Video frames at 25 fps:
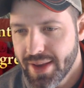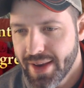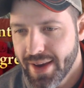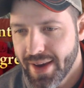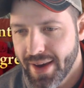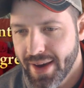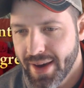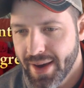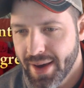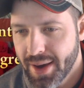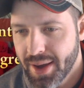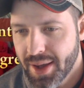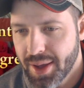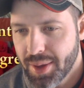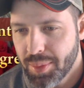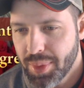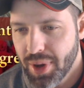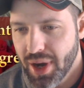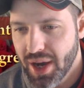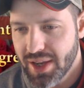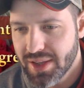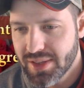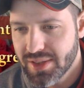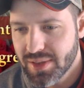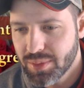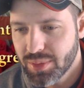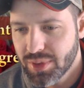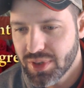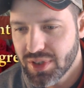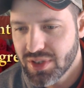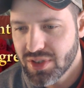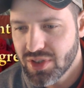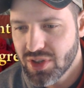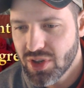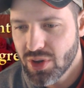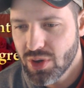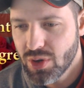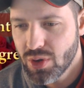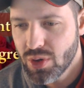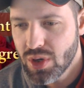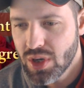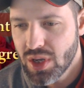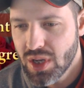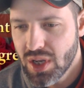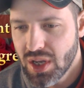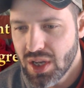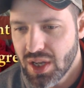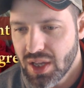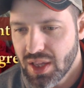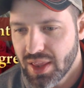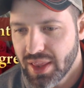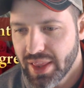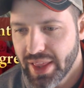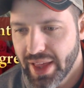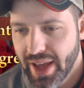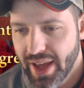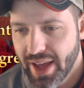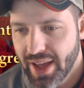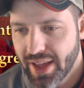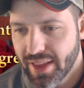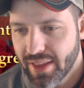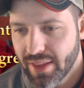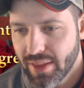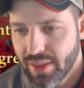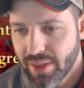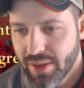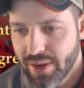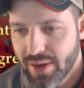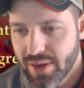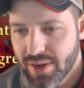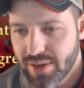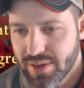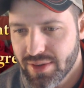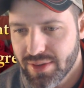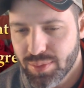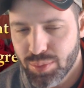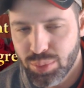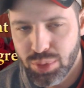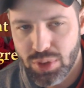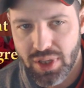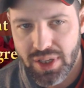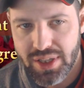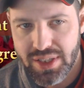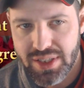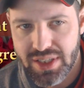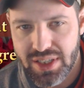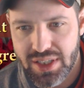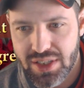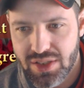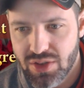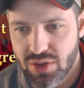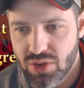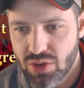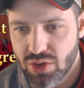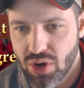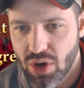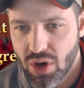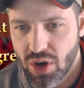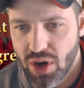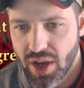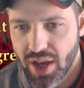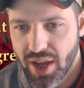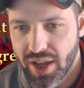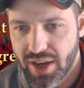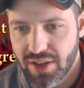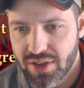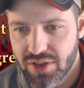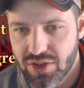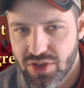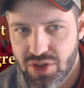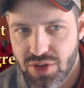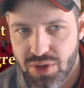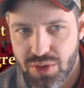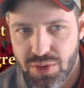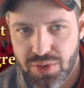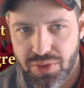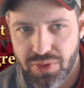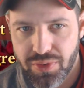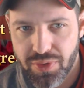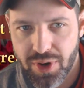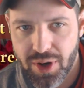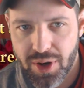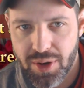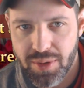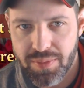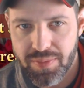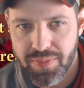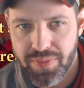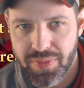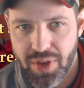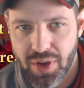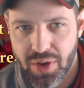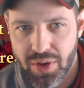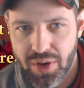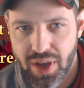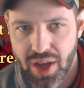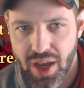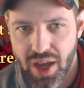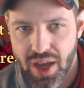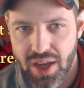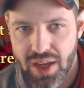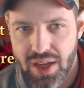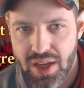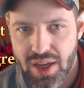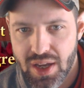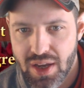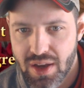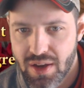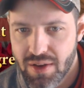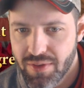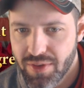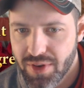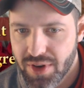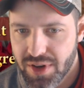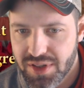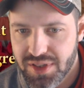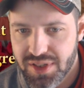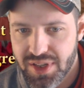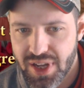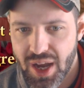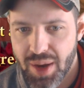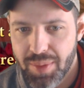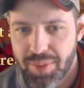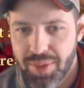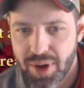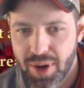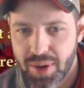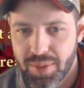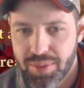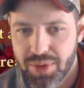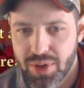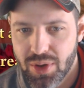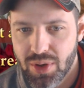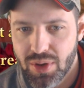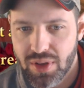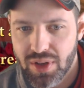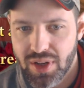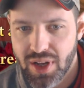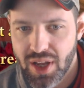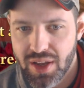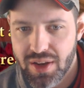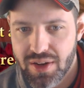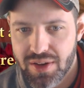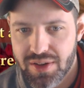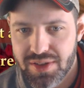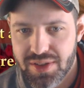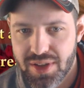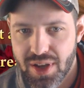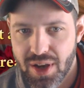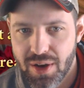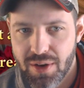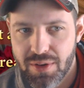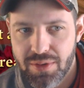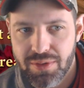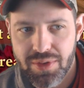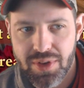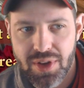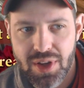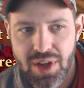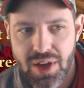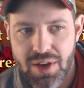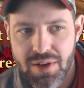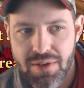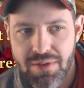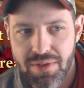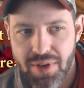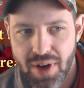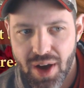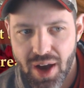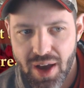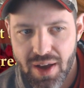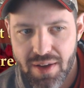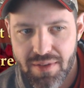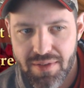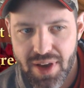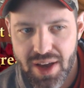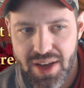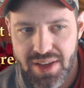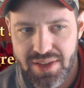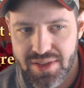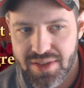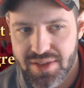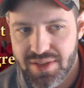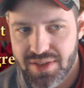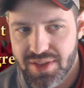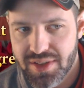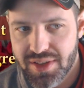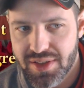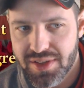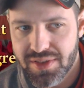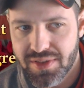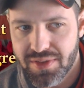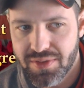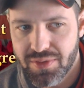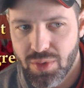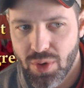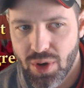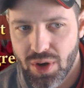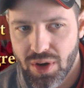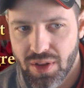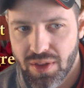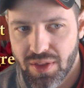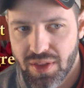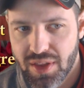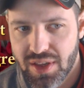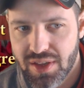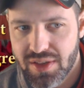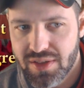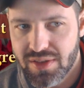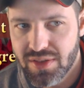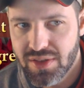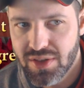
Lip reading: and possibly 2, that there's plenty to go ahead and choose from. Okay, first top up, you can net yourself 5 essences of one of these